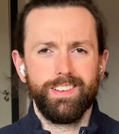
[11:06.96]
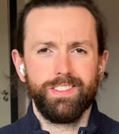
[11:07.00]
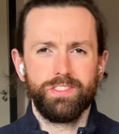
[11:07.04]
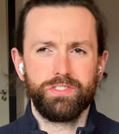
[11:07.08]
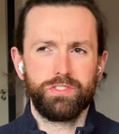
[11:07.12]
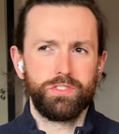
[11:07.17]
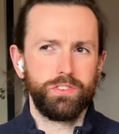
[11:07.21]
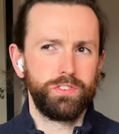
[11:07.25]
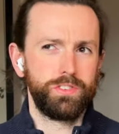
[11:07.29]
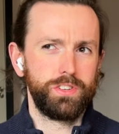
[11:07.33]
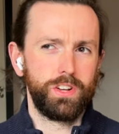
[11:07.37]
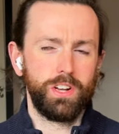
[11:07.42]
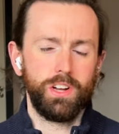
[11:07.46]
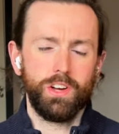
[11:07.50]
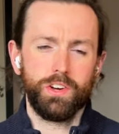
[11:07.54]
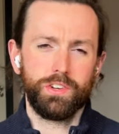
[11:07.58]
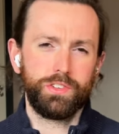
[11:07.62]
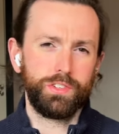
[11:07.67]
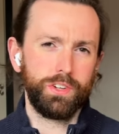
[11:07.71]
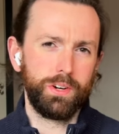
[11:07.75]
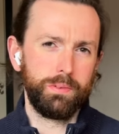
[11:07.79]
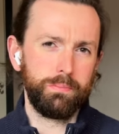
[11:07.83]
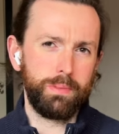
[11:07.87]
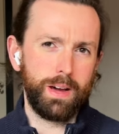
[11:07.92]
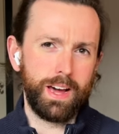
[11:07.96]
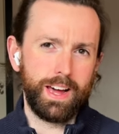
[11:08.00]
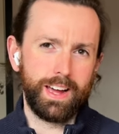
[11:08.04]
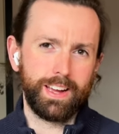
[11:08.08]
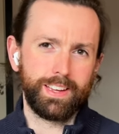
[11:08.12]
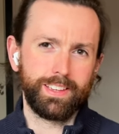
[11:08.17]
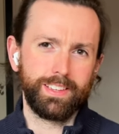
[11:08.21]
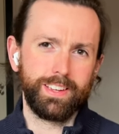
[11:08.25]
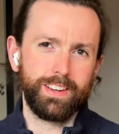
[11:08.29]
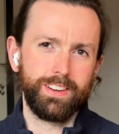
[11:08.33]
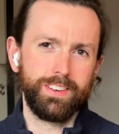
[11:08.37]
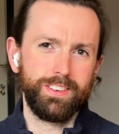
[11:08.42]
there's a lot to unpack
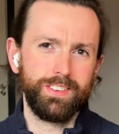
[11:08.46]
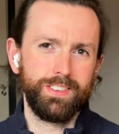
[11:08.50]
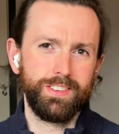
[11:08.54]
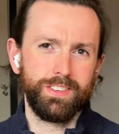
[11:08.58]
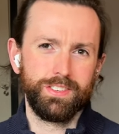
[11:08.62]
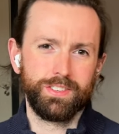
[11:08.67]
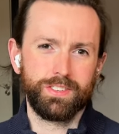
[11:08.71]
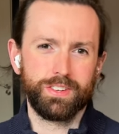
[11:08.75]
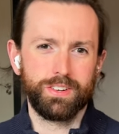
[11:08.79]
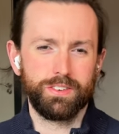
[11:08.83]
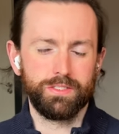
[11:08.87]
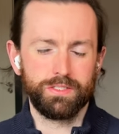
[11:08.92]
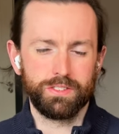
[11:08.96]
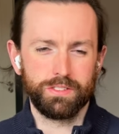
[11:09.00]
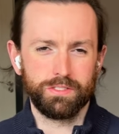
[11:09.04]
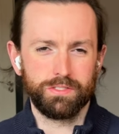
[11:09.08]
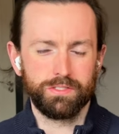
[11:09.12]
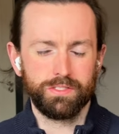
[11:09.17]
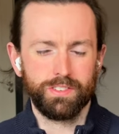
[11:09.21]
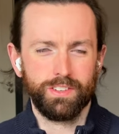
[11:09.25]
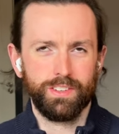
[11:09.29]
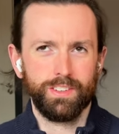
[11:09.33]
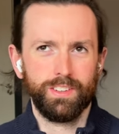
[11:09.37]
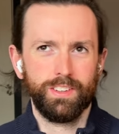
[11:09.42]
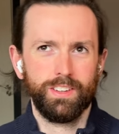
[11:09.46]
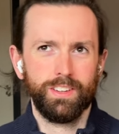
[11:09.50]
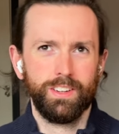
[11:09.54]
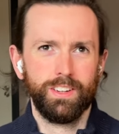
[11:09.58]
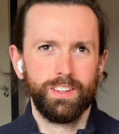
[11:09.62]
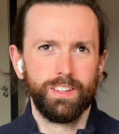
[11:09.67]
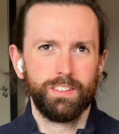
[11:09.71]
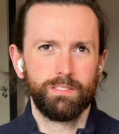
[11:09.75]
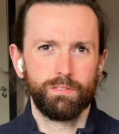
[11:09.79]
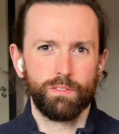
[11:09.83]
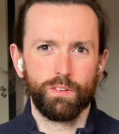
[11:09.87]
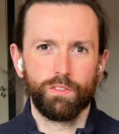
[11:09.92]
there in terms of
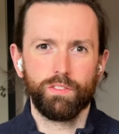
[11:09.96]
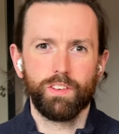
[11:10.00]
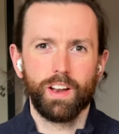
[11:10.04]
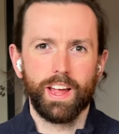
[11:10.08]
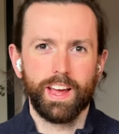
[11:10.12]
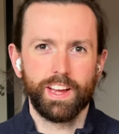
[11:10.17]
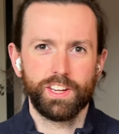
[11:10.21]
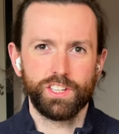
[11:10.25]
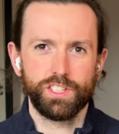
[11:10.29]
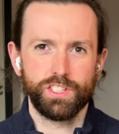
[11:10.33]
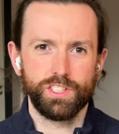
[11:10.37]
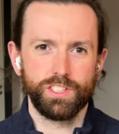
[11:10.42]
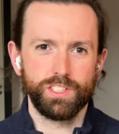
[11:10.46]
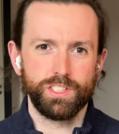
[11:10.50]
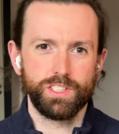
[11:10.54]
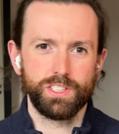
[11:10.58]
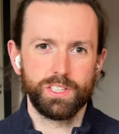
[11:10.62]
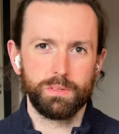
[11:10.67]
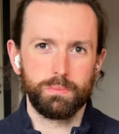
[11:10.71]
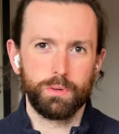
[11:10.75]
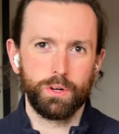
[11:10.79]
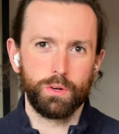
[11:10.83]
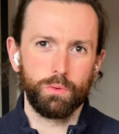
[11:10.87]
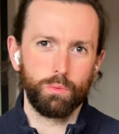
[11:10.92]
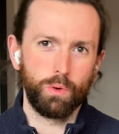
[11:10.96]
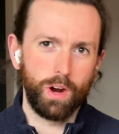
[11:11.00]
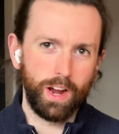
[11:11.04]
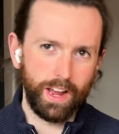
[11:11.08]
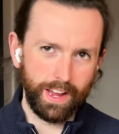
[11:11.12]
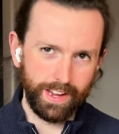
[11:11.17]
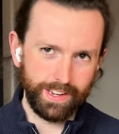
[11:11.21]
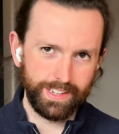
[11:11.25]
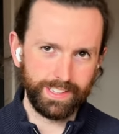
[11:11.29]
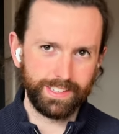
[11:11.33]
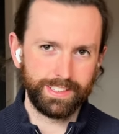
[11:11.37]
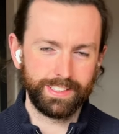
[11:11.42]
reflections about why
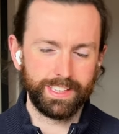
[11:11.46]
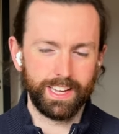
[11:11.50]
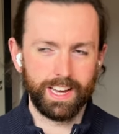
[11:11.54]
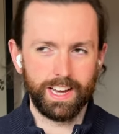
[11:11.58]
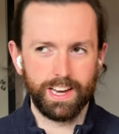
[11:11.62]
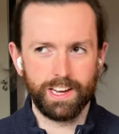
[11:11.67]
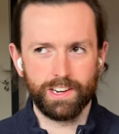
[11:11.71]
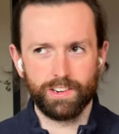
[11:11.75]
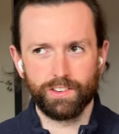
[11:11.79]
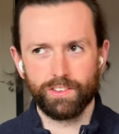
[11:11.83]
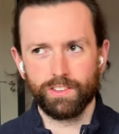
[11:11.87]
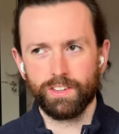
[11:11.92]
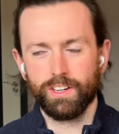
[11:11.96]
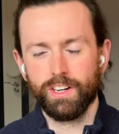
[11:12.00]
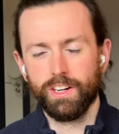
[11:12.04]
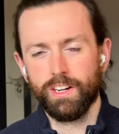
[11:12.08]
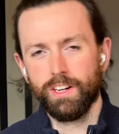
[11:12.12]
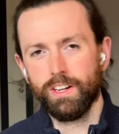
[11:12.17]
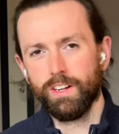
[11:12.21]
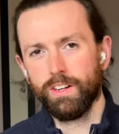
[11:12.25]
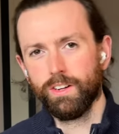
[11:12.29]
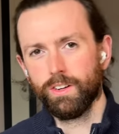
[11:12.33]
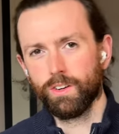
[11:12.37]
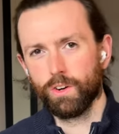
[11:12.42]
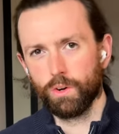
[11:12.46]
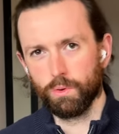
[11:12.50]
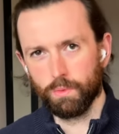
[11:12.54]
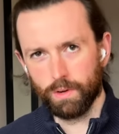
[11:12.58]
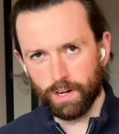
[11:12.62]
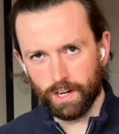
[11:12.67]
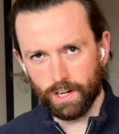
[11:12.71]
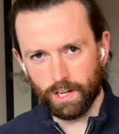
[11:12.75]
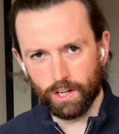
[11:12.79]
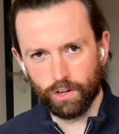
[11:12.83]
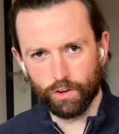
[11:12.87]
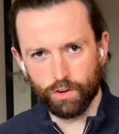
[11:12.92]
I did that or what
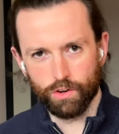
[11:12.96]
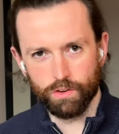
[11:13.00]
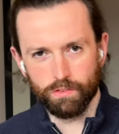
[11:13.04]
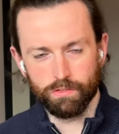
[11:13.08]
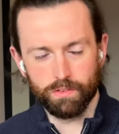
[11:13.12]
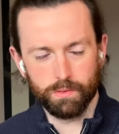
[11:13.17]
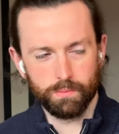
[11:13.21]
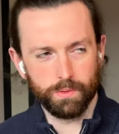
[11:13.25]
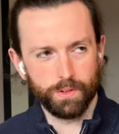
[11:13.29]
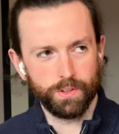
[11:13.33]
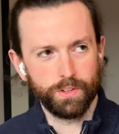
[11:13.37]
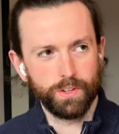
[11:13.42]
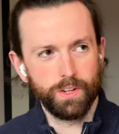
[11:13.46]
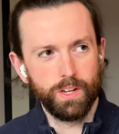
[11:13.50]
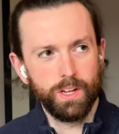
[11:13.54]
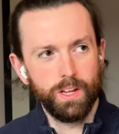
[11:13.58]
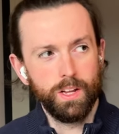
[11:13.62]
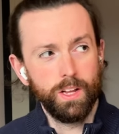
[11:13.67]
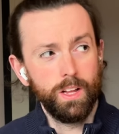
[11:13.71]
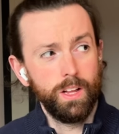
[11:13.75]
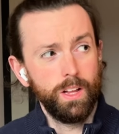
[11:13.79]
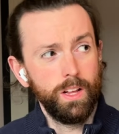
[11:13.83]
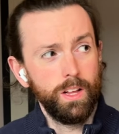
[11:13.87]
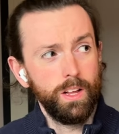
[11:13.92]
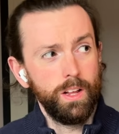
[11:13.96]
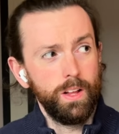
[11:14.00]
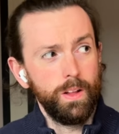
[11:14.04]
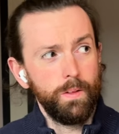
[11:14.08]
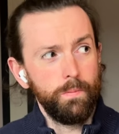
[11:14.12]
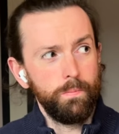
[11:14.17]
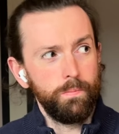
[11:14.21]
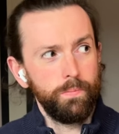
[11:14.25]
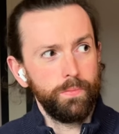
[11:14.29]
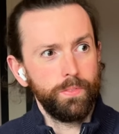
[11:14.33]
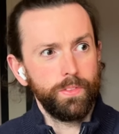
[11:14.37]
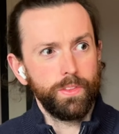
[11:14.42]
I learned from it.
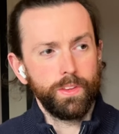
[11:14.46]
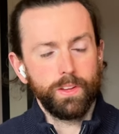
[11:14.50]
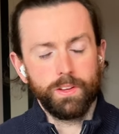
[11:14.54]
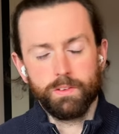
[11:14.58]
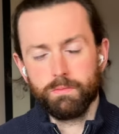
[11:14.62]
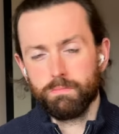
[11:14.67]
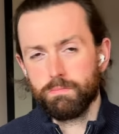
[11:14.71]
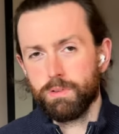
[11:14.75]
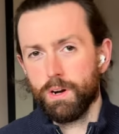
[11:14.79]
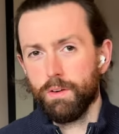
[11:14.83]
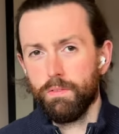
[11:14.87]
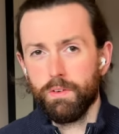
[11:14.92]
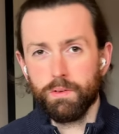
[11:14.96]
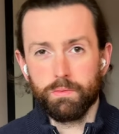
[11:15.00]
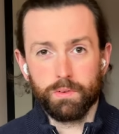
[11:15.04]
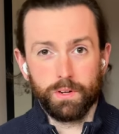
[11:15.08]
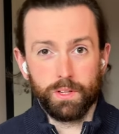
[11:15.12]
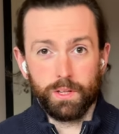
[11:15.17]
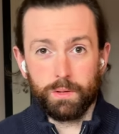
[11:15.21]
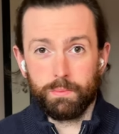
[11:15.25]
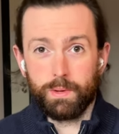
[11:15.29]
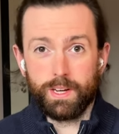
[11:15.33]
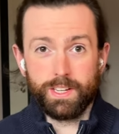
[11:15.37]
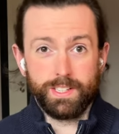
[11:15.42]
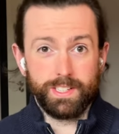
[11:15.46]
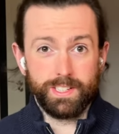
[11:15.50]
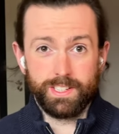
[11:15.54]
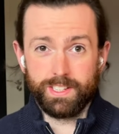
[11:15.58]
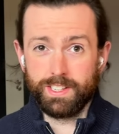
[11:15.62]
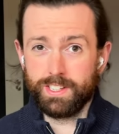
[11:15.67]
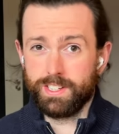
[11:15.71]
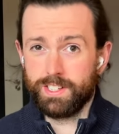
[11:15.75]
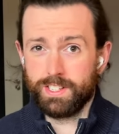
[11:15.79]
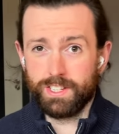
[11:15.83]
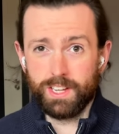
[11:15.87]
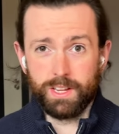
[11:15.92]
Probably one of the best
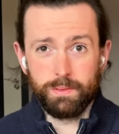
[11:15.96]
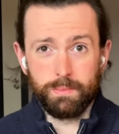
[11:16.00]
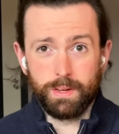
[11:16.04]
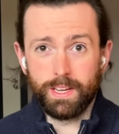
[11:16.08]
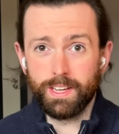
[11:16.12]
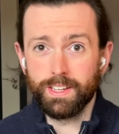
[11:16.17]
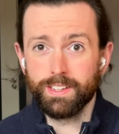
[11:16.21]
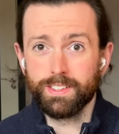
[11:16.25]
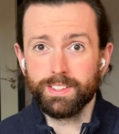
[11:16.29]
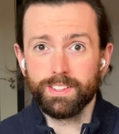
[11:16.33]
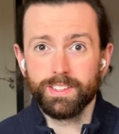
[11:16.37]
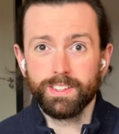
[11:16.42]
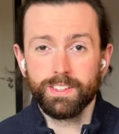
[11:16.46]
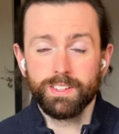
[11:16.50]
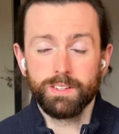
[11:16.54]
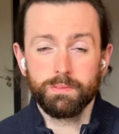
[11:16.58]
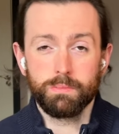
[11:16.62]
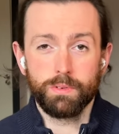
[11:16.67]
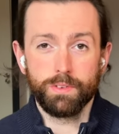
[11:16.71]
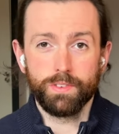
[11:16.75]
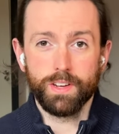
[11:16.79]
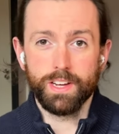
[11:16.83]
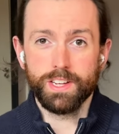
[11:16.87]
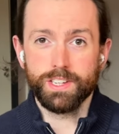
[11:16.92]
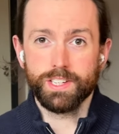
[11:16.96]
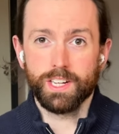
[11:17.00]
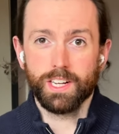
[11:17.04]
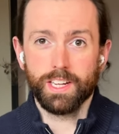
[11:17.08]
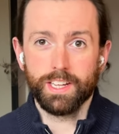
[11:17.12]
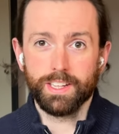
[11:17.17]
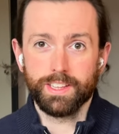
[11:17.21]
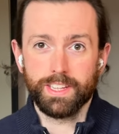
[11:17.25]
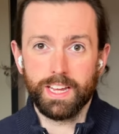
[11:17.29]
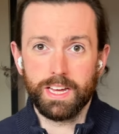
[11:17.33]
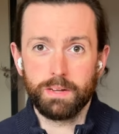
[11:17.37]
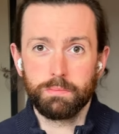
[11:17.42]
decisions I made professionally
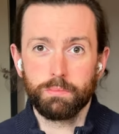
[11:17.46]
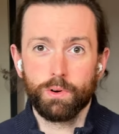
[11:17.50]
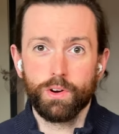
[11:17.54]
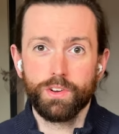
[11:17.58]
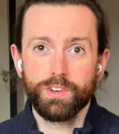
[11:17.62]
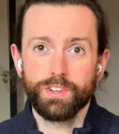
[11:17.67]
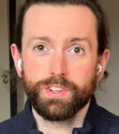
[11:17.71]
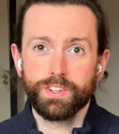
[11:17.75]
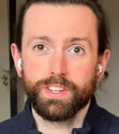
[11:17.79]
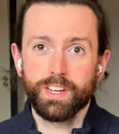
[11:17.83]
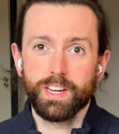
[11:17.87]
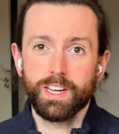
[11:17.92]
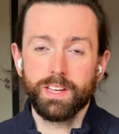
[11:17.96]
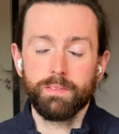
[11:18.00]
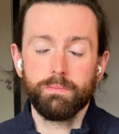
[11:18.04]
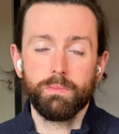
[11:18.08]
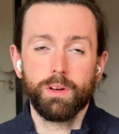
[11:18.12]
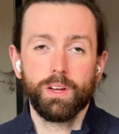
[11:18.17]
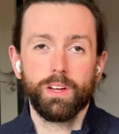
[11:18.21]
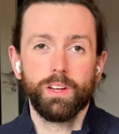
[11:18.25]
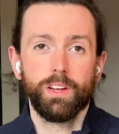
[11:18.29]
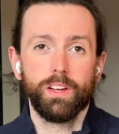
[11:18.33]
at that point in time.